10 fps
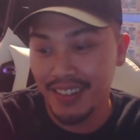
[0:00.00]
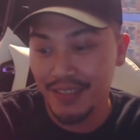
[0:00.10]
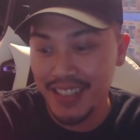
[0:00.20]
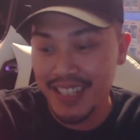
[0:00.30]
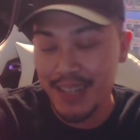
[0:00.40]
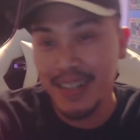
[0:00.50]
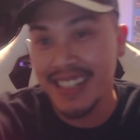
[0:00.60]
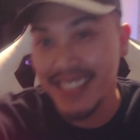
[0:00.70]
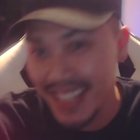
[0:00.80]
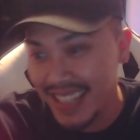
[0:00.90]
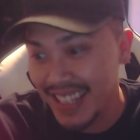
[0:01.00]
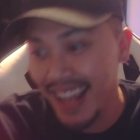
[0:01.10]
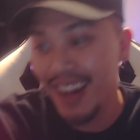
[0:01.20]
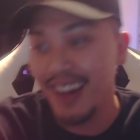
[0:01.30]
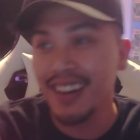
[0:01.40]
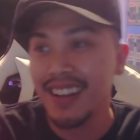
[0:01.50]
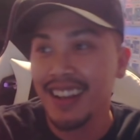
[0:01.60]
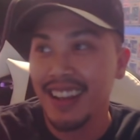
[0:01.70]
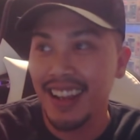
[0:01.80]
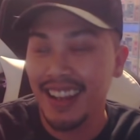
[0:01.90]
For somebody to sit down
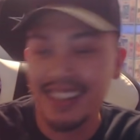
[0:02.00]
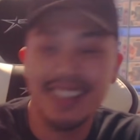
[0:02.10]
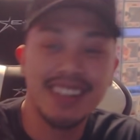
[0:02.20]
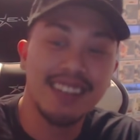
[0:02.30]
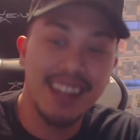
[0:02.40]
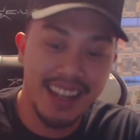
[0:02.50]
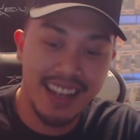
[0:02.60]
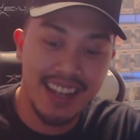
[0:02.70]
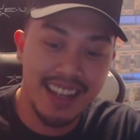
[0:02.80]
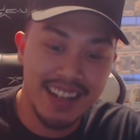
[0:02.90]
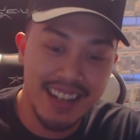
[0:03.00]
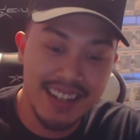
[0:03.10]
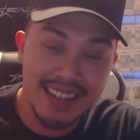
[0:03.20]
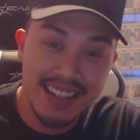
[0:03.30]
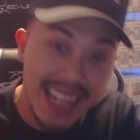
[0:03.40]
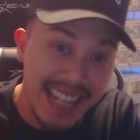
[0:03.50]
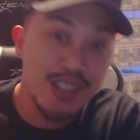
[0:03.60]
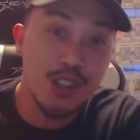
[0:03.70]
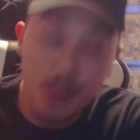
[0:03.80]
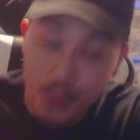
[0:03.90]
and
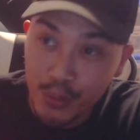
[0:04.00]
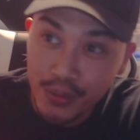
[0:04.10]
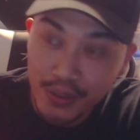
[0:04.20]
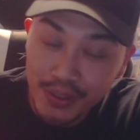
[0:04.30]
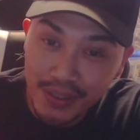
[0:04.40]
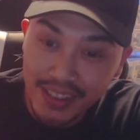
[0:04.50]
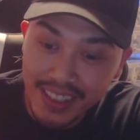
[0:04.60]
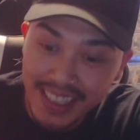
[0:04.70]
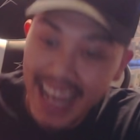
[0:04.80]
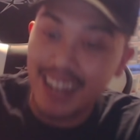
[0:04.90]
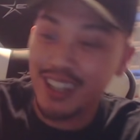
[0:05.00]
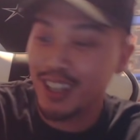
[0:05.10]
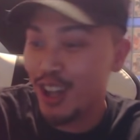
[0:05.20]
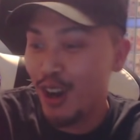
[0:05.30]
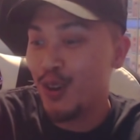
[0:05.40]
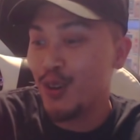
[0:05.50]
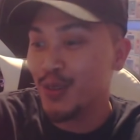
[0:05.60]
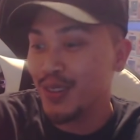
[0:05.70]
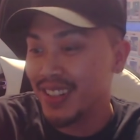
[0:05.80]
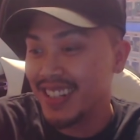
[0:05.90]
teach you, that
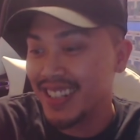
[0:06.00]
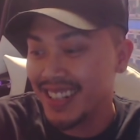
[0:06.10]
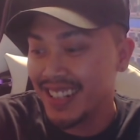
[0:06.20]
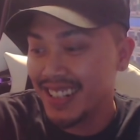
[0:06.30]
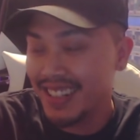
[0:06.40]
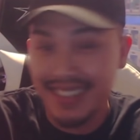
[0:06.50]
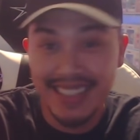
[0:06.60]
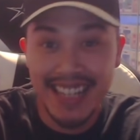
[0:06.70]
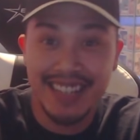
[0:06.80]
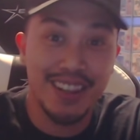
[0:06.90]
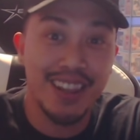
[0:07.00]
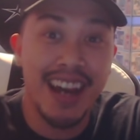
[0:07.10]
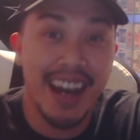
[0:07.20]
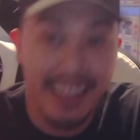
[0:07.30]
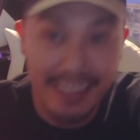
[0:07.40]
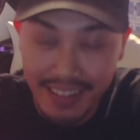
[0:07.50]
alone says a lot.